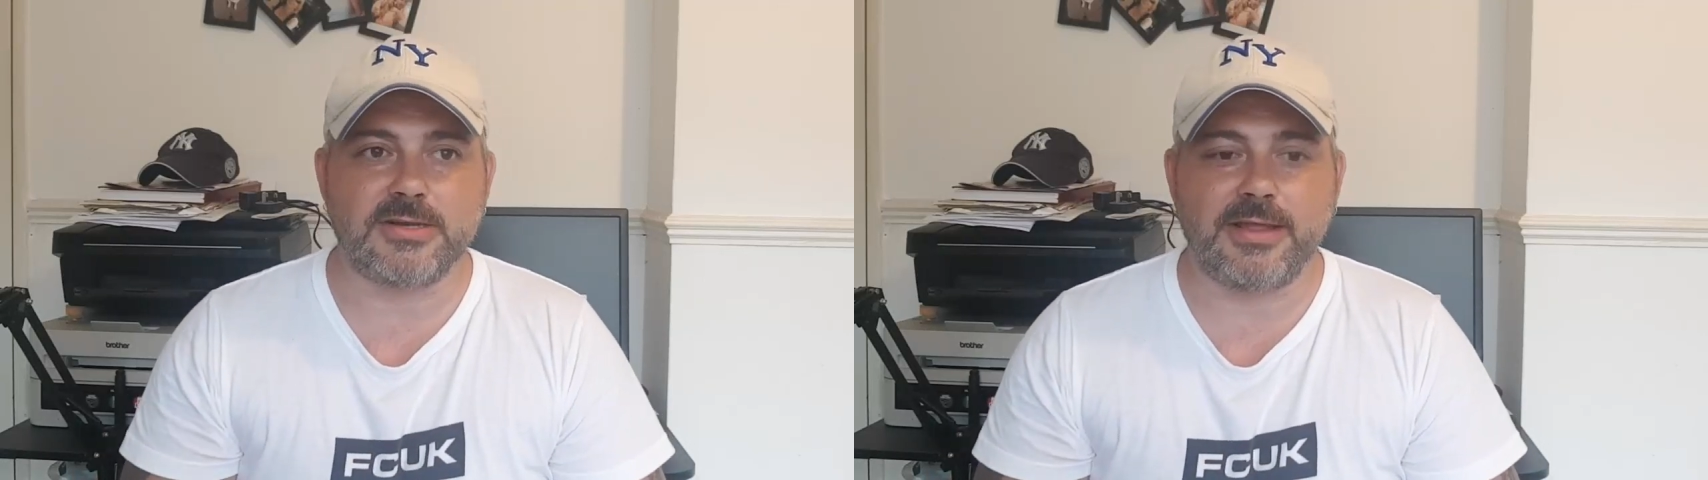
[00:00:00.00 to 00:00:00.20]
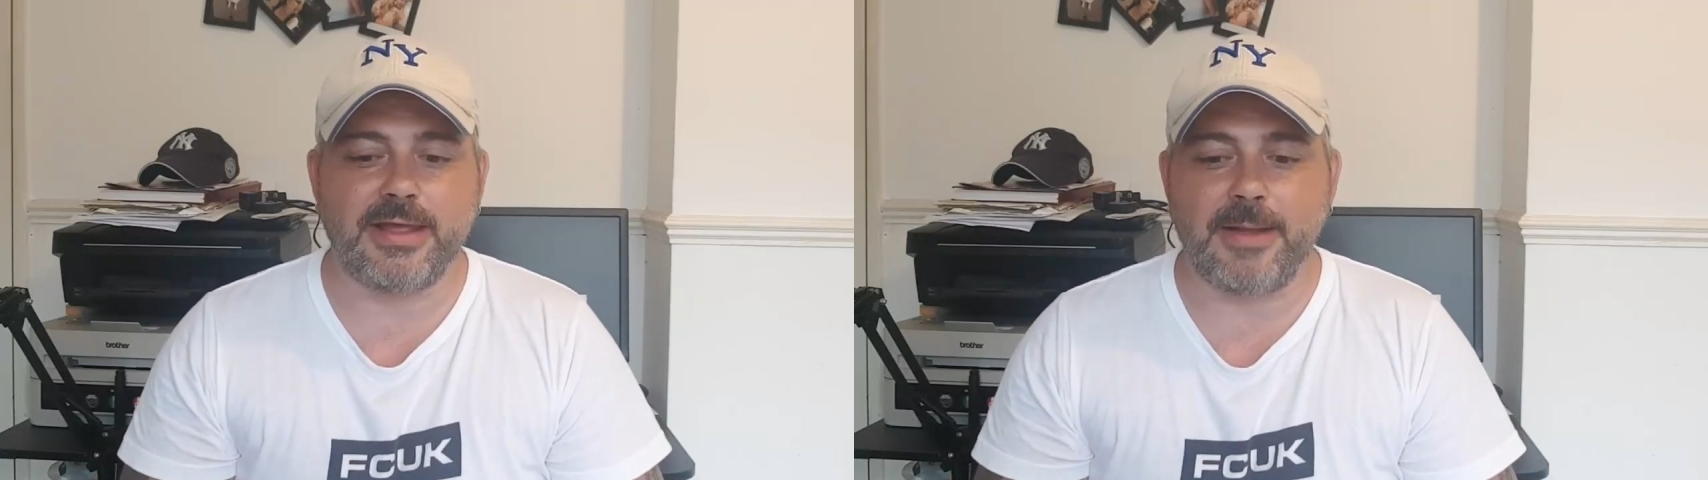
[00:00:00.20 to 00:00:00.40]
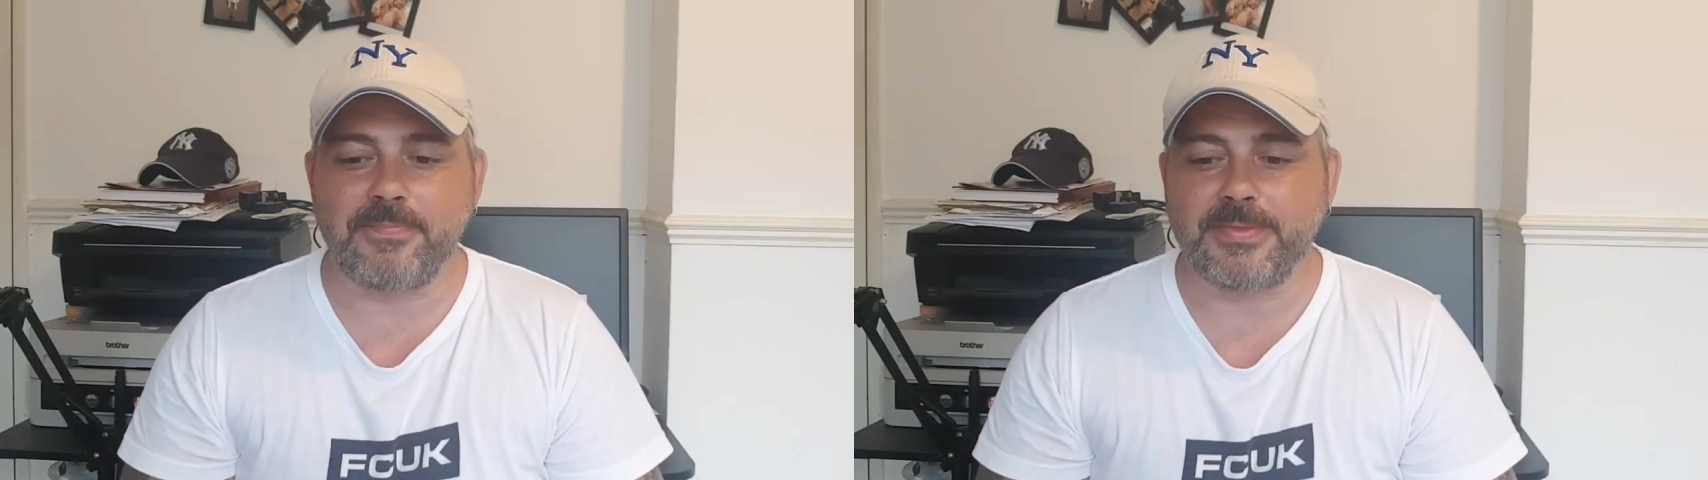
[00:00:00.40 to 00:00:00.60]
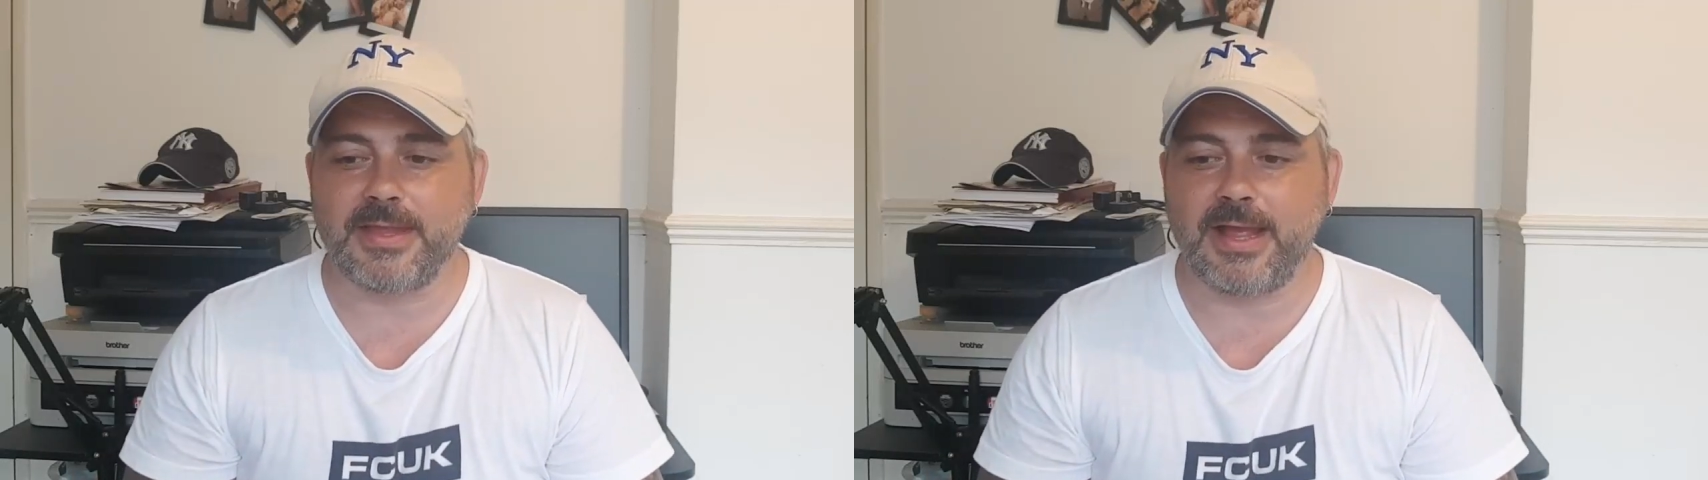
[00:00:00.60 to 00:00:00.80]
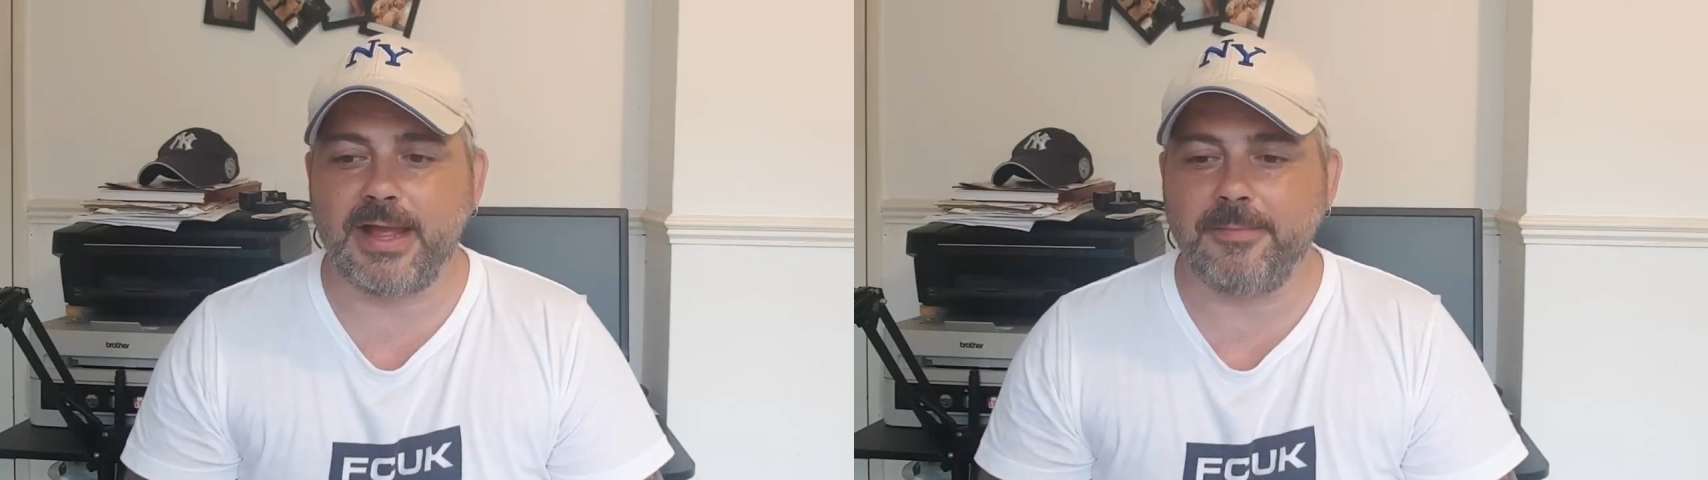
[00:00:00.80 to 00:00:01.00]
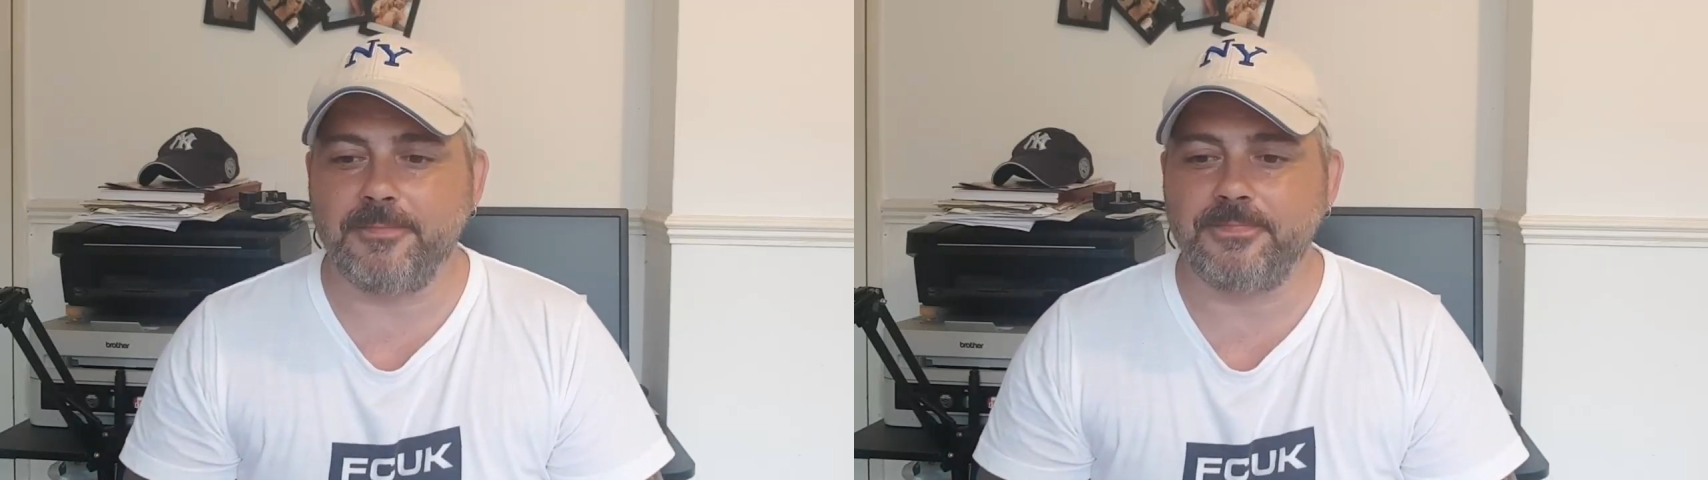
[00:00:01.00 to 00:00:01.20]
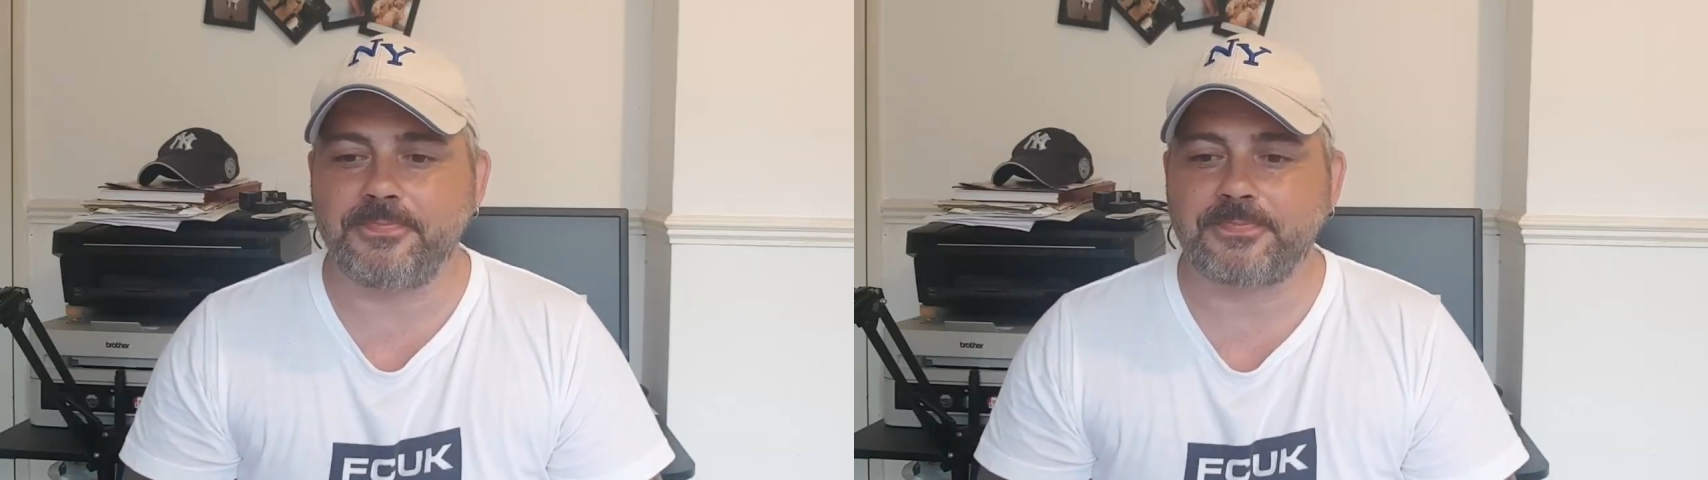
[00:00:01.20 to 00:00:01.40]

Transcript: like that. Um,